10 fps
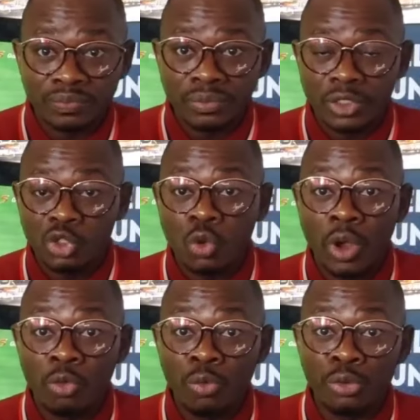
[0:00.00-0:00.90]
So when
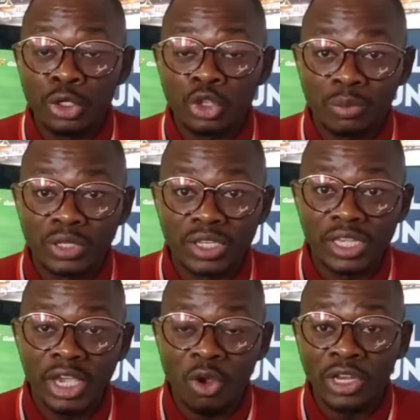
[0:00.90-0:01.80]
we put something here
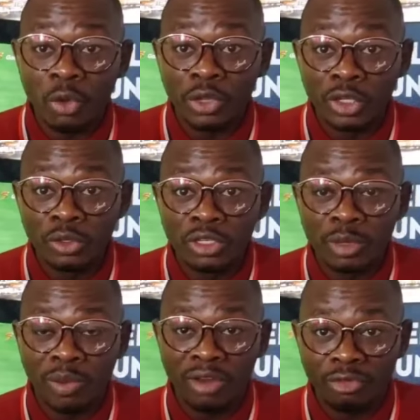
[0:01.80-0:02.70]
on the Winner Unity
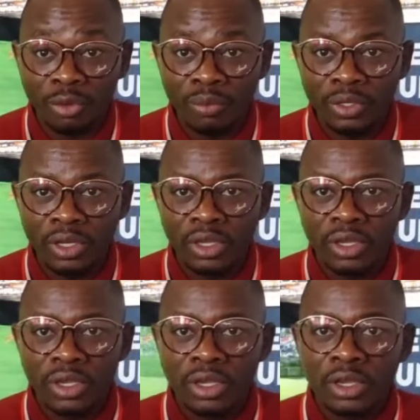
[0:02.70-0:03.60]
platform,
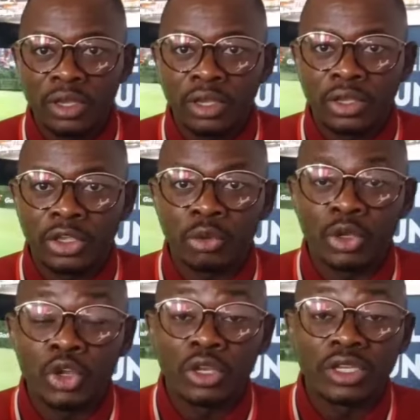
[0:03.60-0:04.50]
you will know
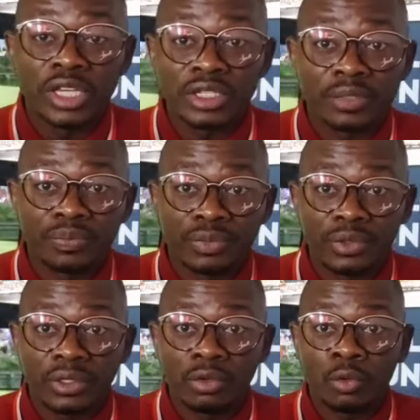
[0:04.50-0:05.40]
that yes,
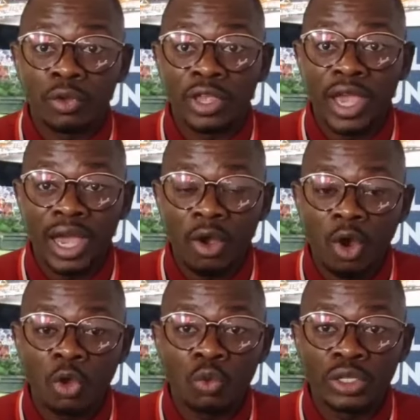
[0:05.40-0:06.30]
we are
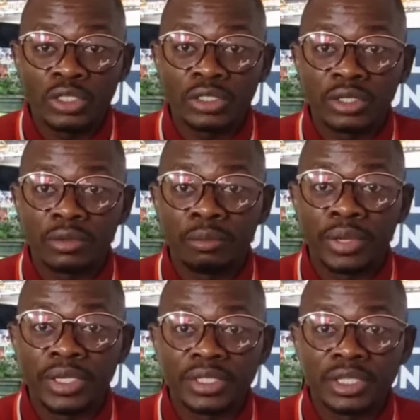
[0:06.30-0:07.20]
always
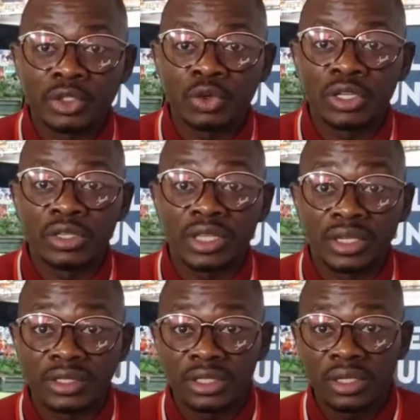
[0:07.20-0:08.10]
basing doing
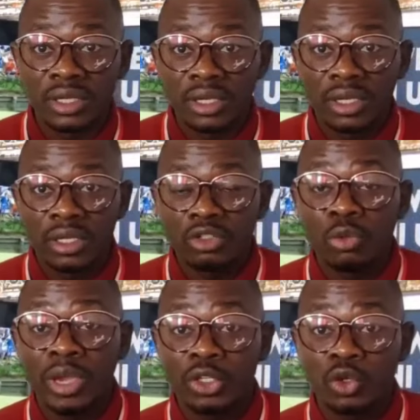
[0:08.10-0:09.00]
things to
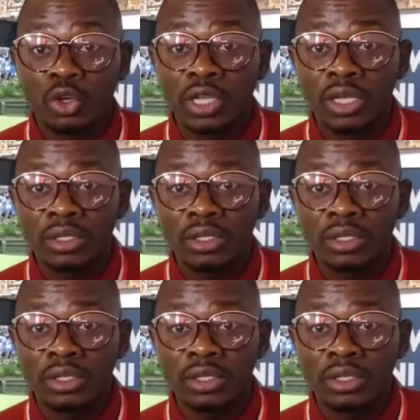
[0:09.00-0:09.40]
make sure that